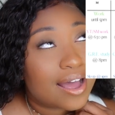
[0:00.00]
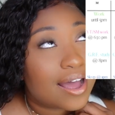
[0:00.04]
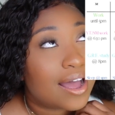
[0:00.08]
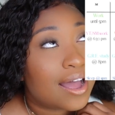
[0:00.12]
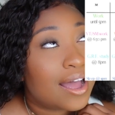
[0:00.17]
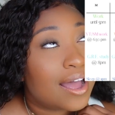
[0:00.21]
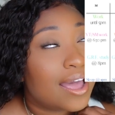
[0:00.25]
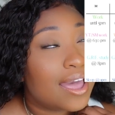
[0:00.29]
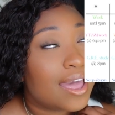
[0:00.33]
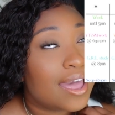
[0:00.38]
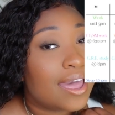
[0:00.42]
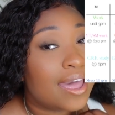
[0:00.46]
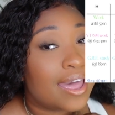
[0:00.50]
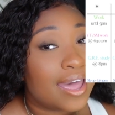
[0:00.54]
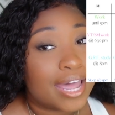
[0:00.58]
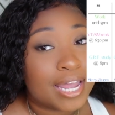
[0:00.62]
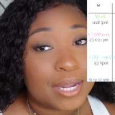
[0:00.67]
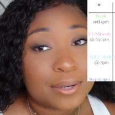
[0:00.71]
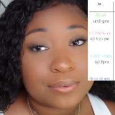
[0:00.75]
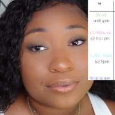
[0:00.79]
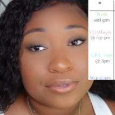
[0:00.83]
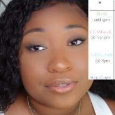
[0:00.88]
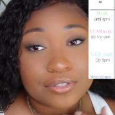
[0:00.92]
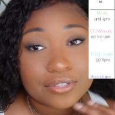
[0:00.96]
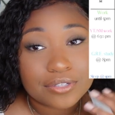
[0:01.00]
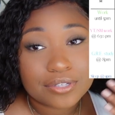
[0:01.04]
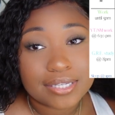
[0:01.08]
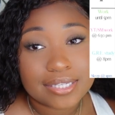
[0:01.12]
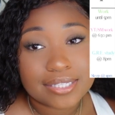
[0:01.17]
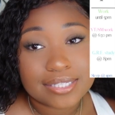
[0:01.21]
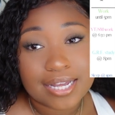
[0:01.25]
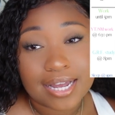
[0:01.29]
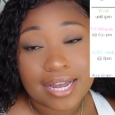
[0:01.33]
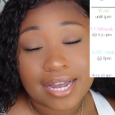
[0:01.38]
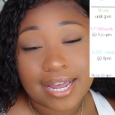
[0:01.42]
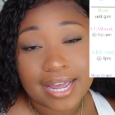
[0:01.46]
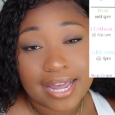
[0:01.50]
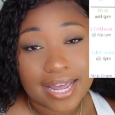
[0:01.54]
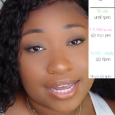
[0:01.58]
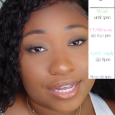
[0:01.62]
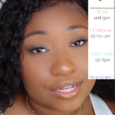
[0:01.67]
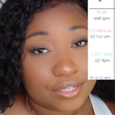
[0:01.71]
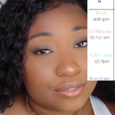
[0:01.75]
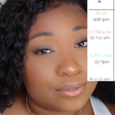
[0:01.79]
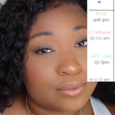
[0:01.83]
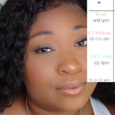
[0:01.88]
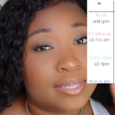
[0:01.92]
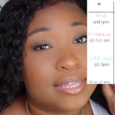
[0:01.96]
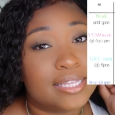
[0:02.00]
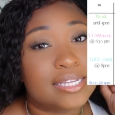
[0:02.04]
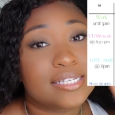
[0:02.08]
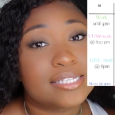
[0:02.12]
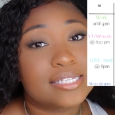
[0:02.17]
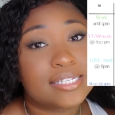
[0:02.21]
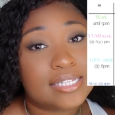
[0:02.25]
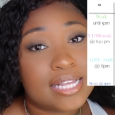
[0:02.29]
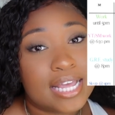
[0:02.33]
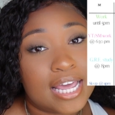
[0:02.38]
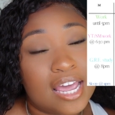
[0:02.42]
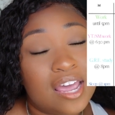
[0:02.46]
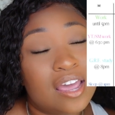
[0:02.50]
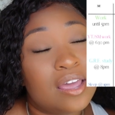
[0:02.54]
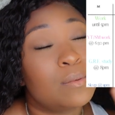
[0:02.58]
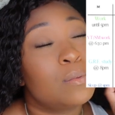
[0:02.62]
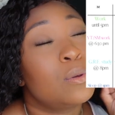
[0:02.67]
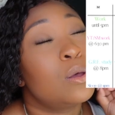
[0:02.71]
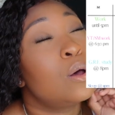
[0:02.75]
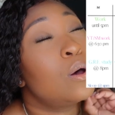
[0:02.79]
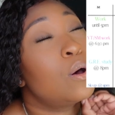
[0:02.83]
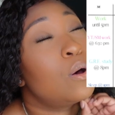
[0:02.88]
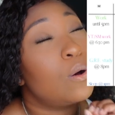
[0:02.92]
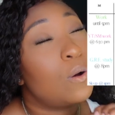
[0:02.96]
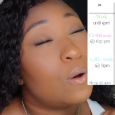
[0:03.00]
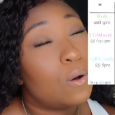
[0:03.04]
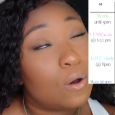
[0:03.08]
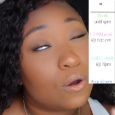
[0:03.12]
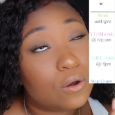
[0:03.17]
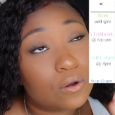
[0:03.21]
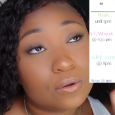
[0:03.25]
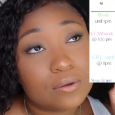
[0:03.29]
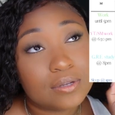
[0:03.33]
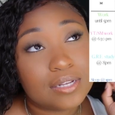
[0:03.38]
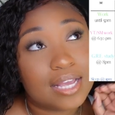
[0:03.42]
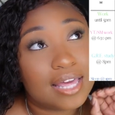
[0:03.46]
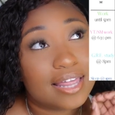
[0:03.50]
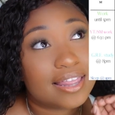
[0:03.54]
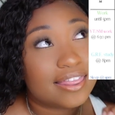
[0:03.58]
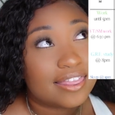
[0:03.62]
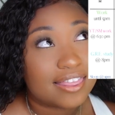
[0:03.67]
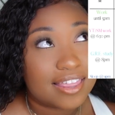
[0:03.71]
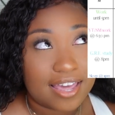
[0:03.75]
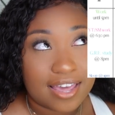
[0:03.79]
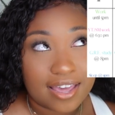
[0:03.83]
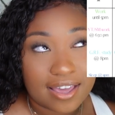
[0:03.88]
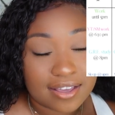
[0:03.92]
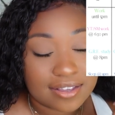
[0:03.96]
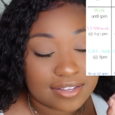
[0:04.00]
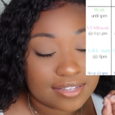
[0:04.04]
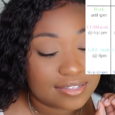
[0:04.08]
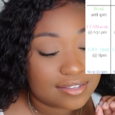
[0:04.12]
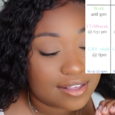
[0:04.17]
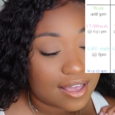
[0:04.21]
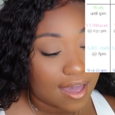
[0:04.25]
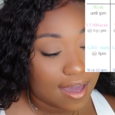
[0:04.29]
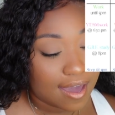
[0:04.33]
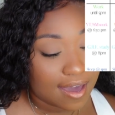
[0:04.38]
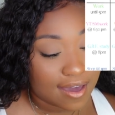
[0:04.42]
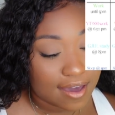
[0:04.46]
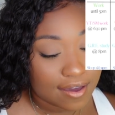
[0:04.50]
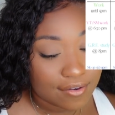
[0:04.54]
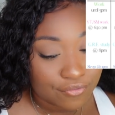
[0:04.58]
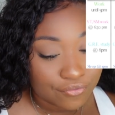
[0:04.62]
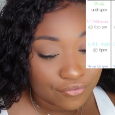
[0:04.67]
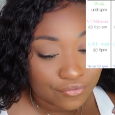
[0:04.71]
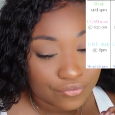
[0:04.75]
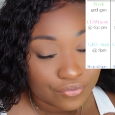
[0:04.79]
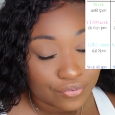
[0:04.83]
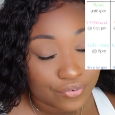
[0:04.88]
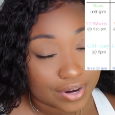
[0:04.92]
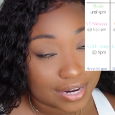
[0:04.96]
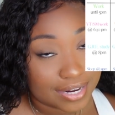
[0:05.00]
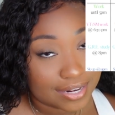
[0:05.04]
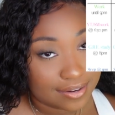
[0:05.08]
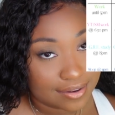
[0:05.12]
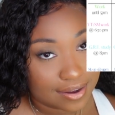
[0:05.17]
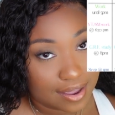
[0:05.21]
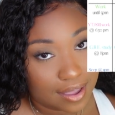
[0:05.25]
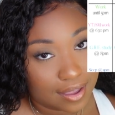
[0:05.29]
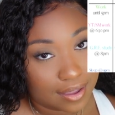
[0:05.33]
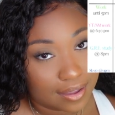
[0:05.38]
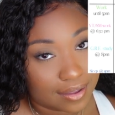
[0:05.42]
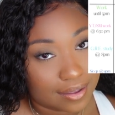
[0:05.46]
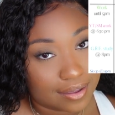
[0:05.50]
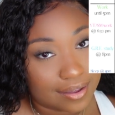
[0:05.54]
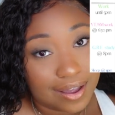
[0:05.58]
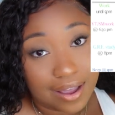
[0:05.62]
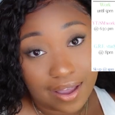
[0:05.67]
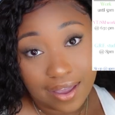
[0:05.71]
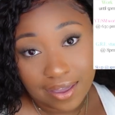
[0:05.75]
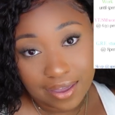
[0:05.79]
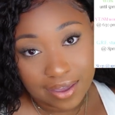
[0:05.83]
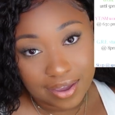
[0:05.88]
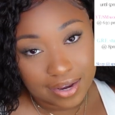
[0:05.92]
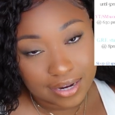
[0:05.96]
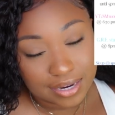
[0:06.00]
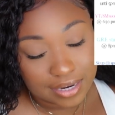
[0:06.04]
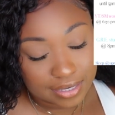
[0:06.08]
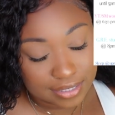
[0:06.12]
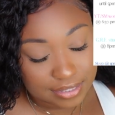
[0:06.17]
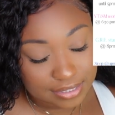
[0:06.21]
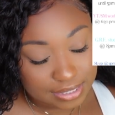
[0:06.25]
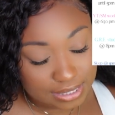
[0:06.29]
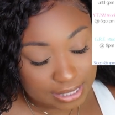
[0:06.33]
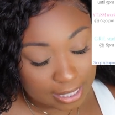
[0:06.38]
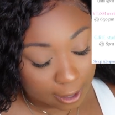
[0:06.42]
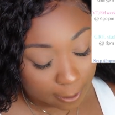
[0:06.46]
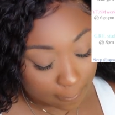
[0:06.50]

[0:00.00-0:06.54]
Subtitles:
I hate routines. I hate doing the same old things every day. I hate it.